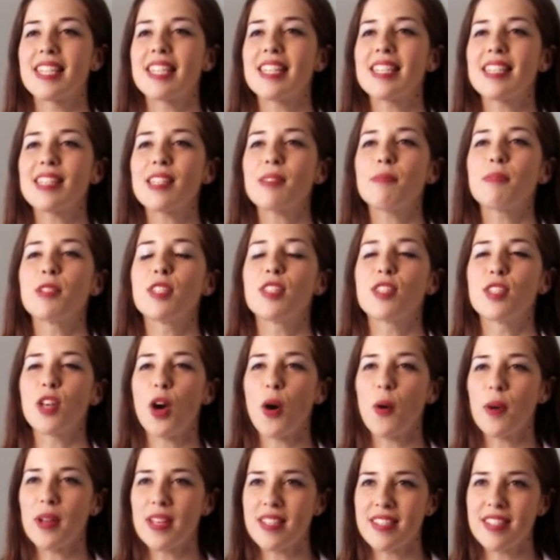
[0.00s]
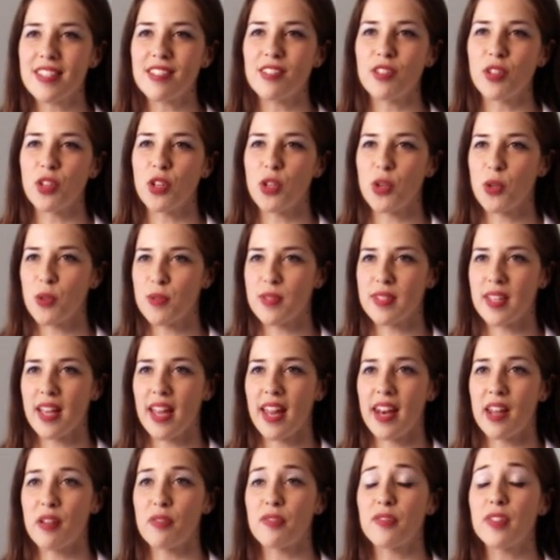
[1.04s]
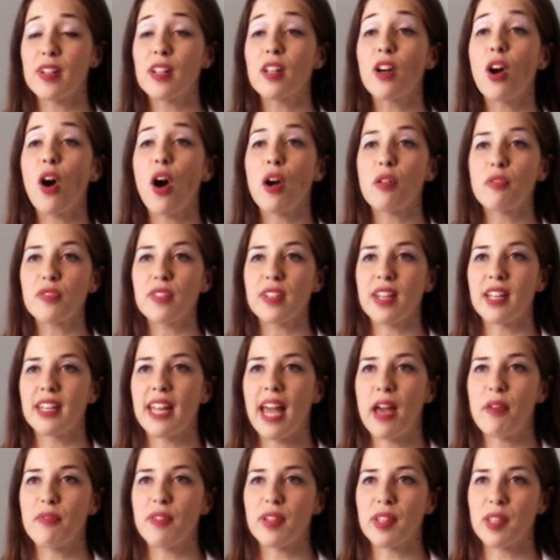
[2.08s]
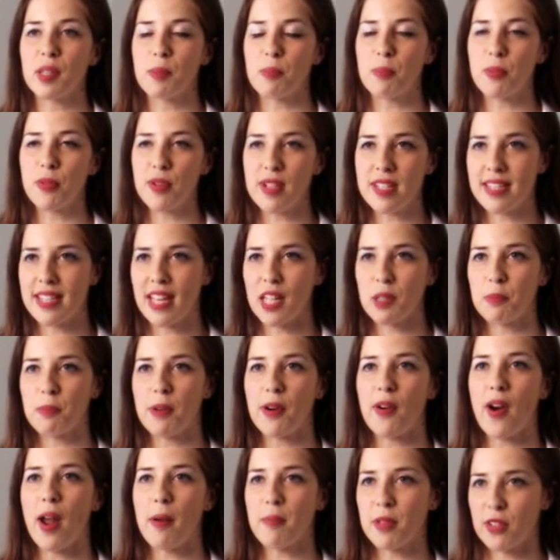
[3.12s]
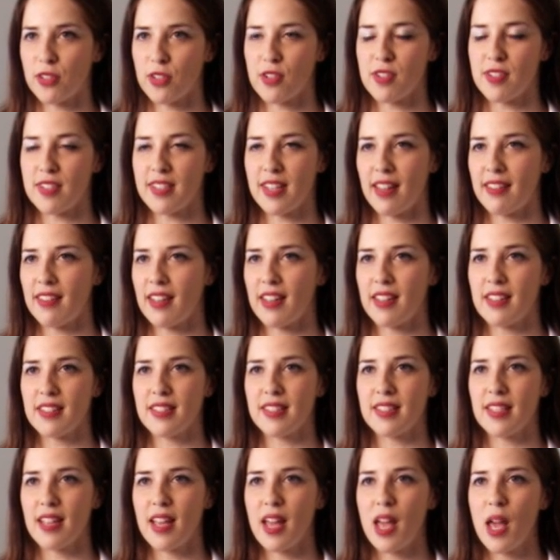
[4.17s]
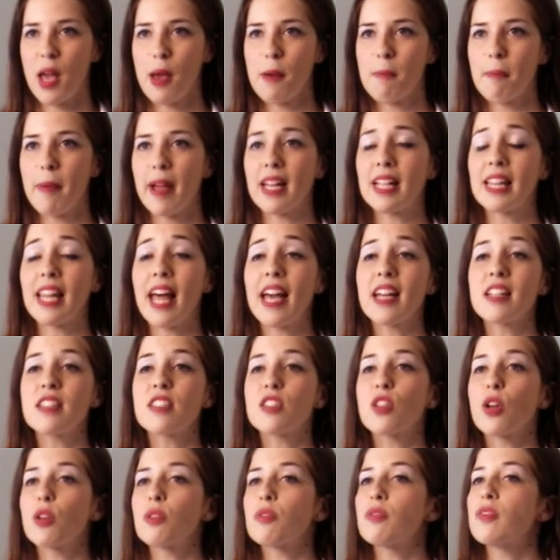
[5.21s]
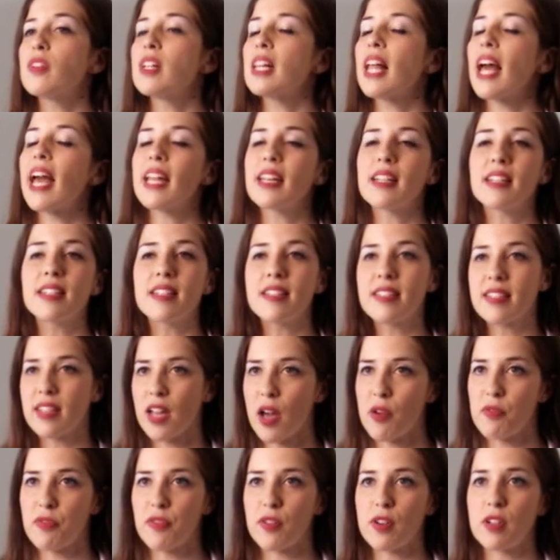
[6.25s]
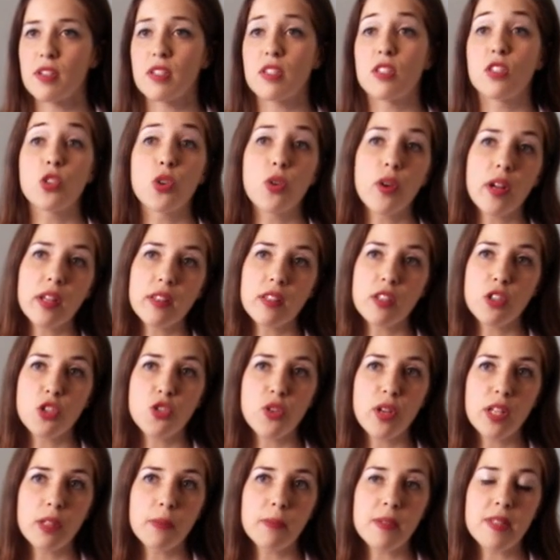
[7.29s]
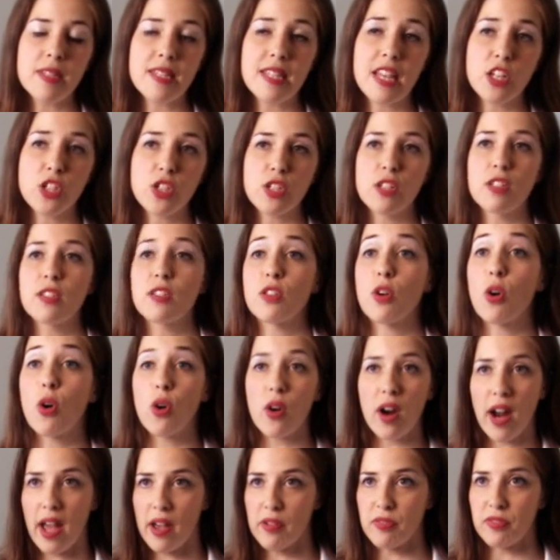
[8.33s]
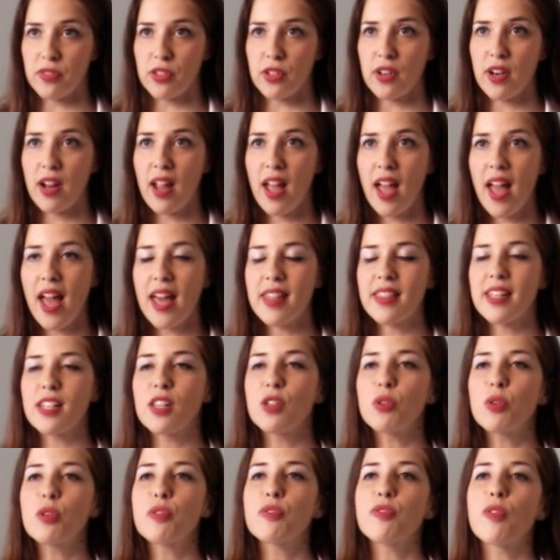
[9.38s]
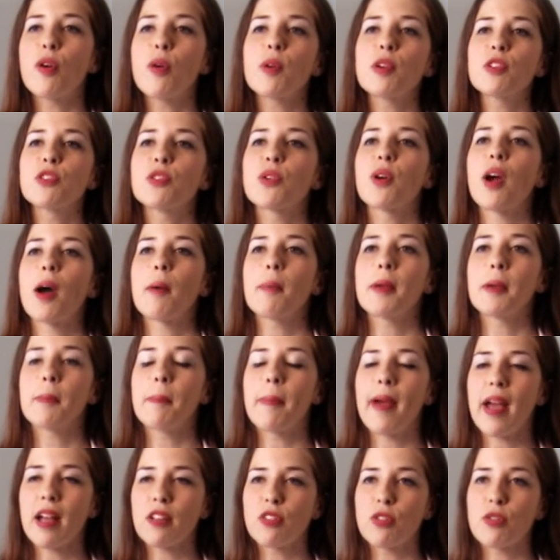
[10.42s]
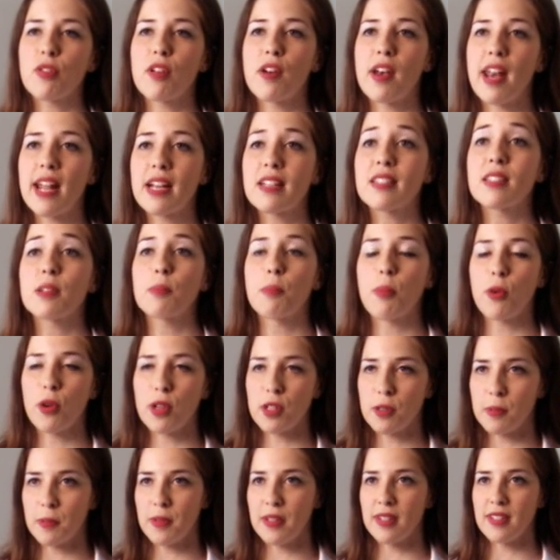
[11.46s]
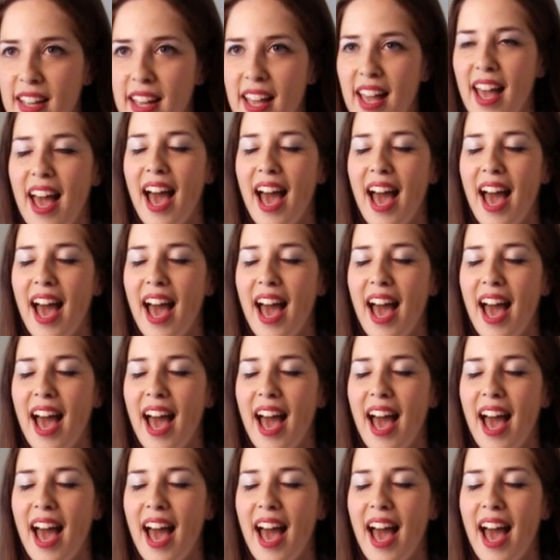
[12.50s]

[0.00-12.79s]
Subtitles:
The system is so easy to use, and I feel confident having the preset parameter settings. My clients don't feel any discomforts during the treatment sessions or after, and they look forward to coming back to their next appointment.